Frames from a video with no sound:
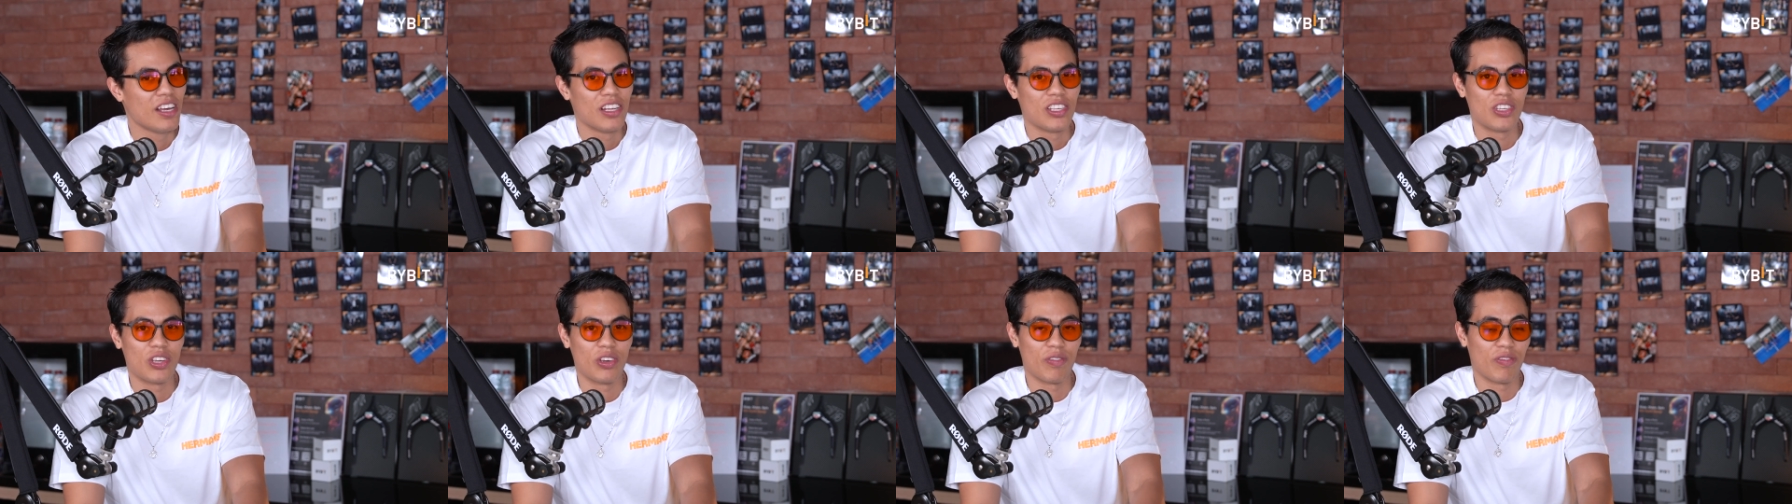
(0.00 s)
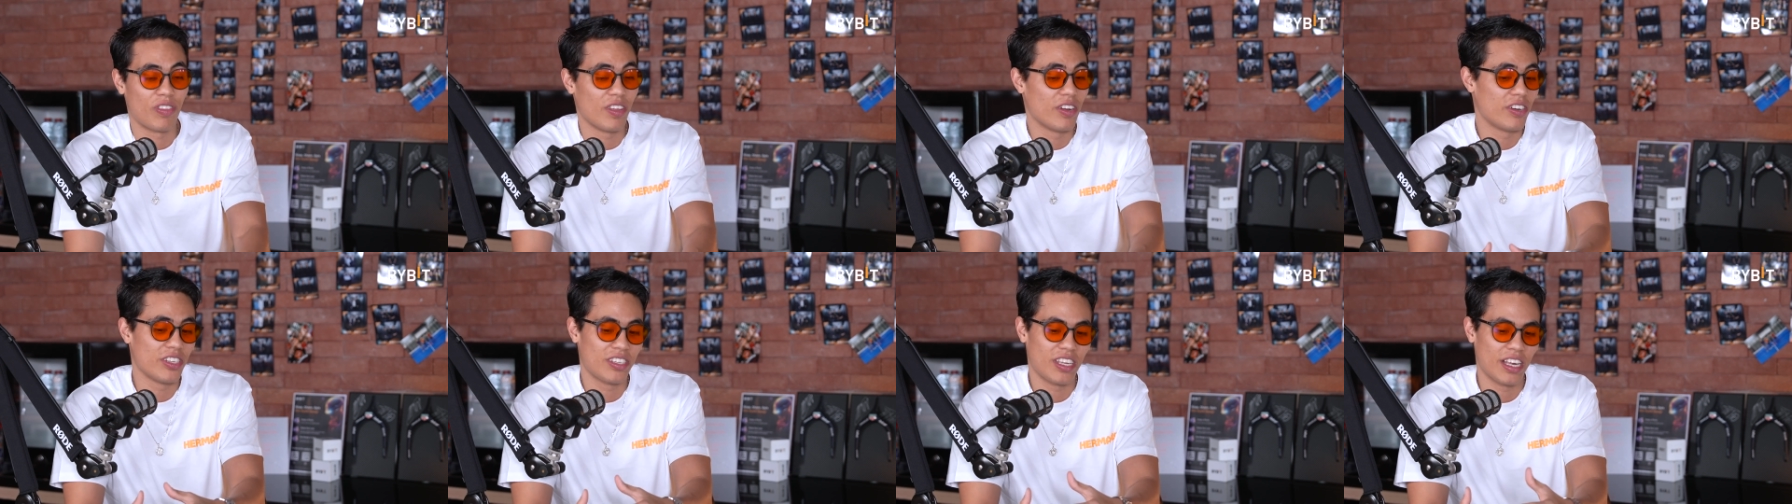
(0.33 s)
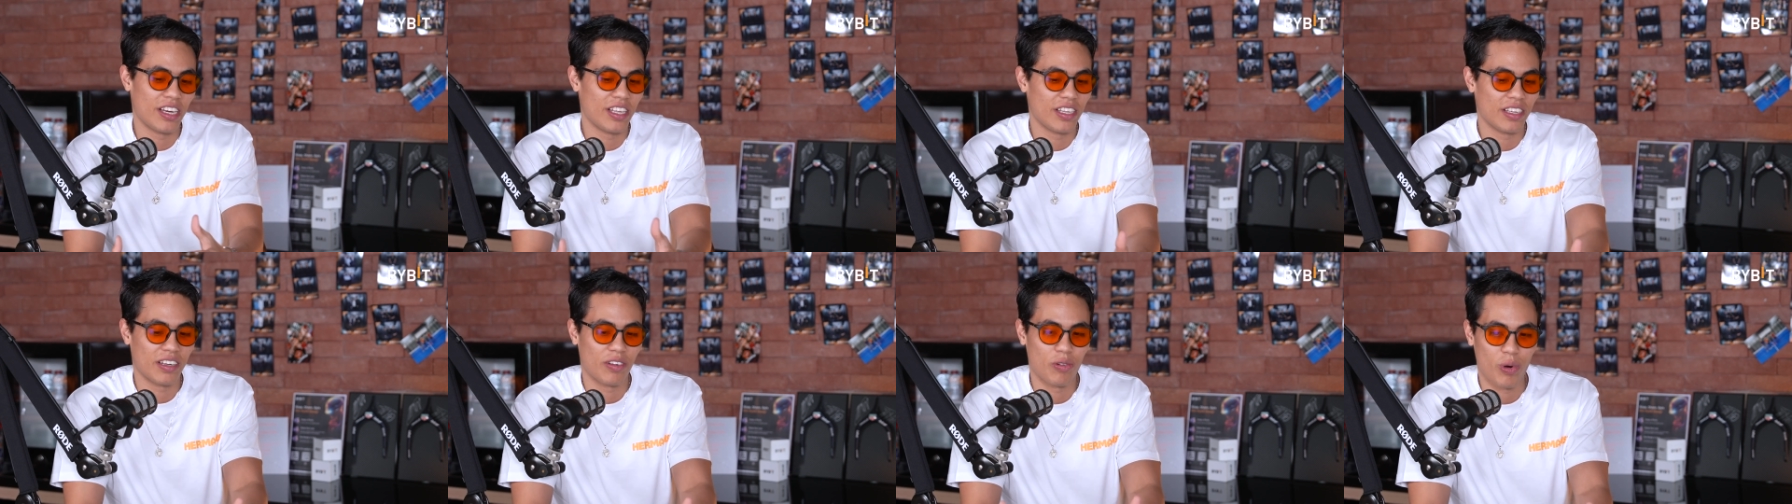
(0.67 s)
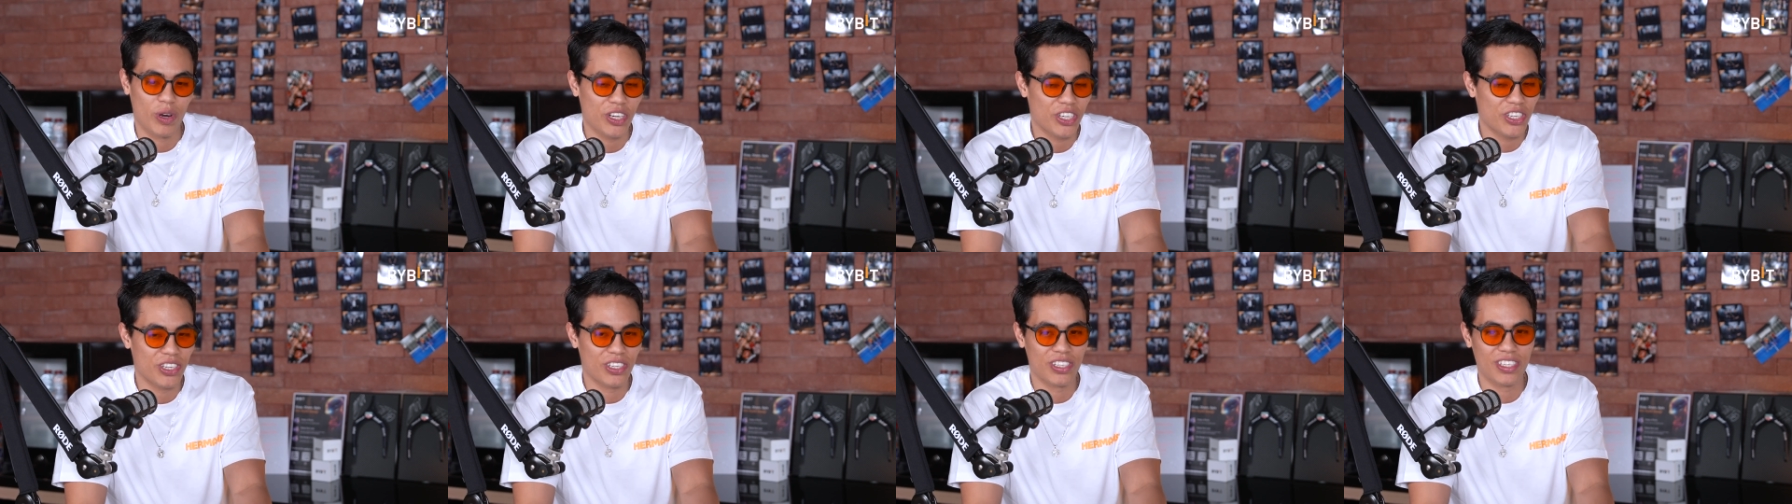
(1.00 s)
So if there's any
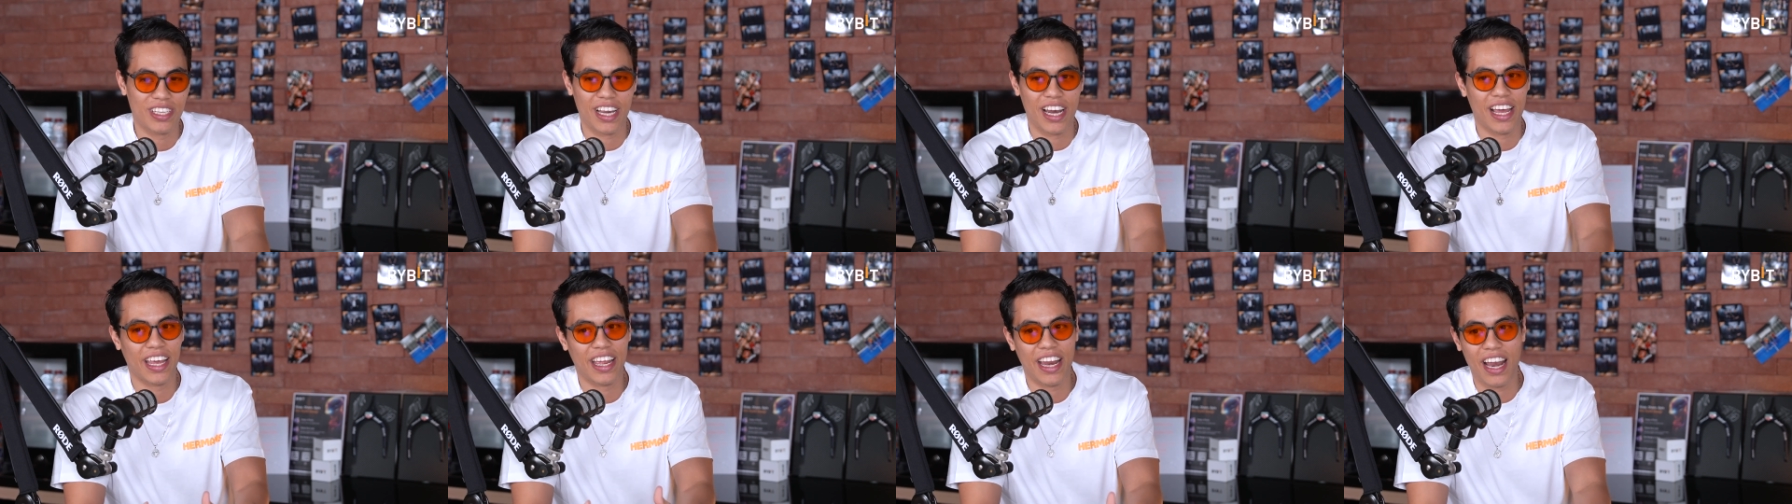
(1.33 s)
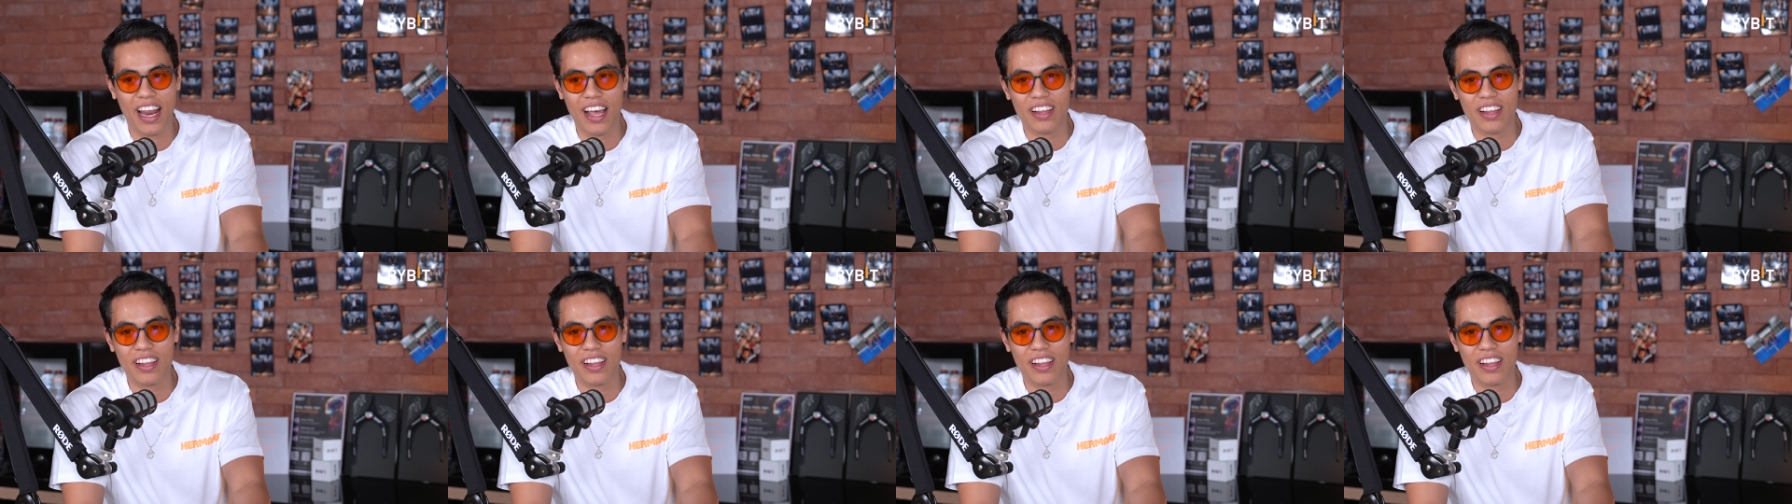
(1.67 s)
questions that I can